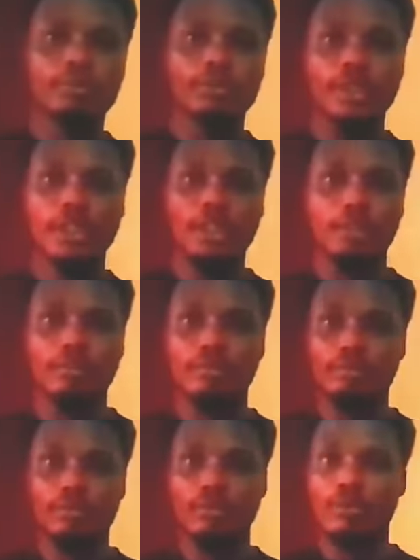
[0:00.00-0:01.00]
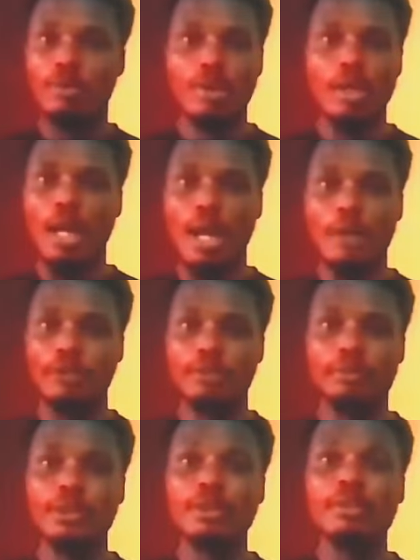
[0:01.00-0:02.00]
breathing. How do
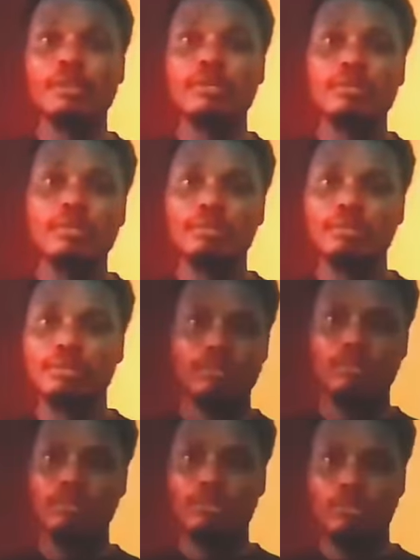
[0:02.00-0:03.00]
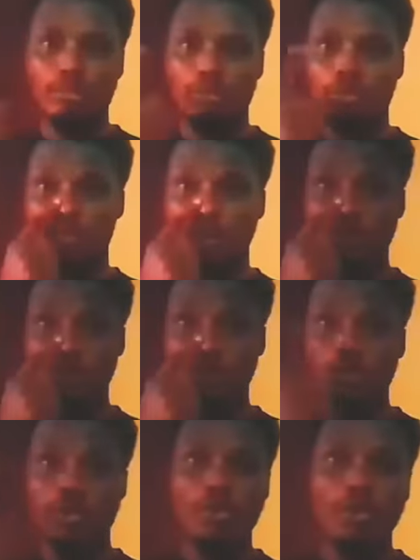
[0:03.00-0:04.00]
you breathe?
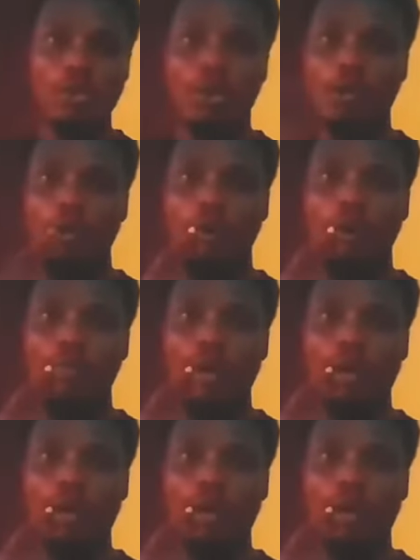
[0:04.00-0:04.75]
Nose or